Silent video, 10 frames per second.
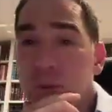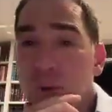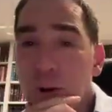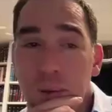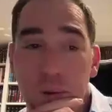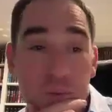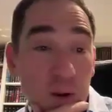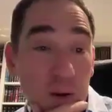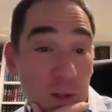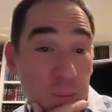So I'm
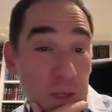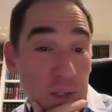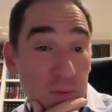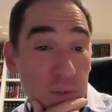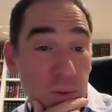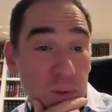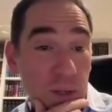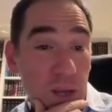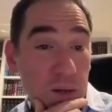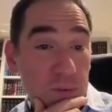sorry, I'm not giving you
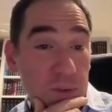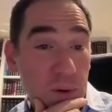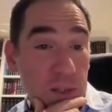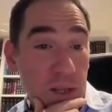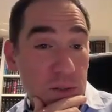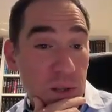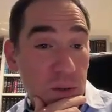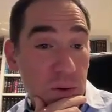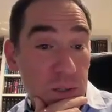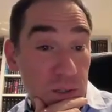a kind of a direct answer to
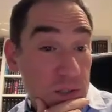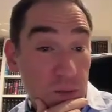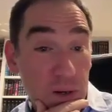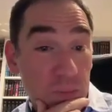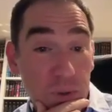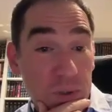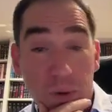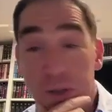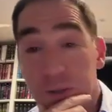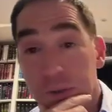that question. It's a very
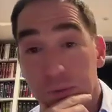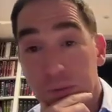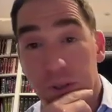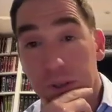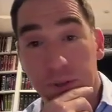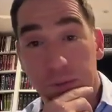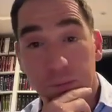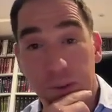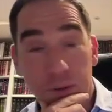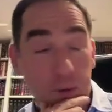important question, really,
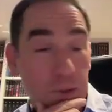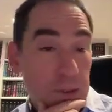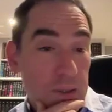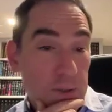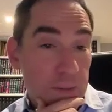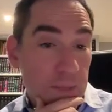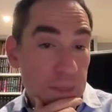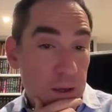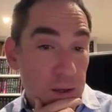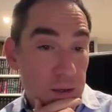but
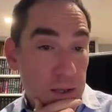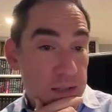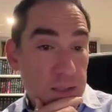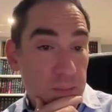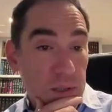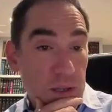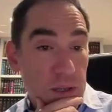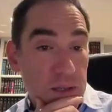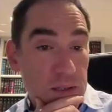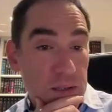that's something
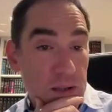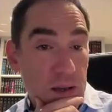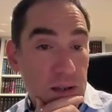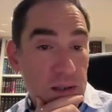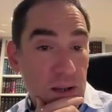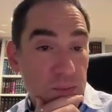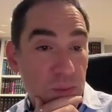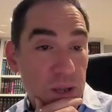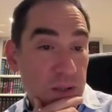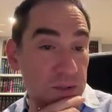that is not a
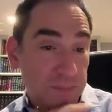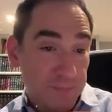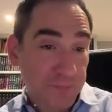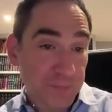textbook answer.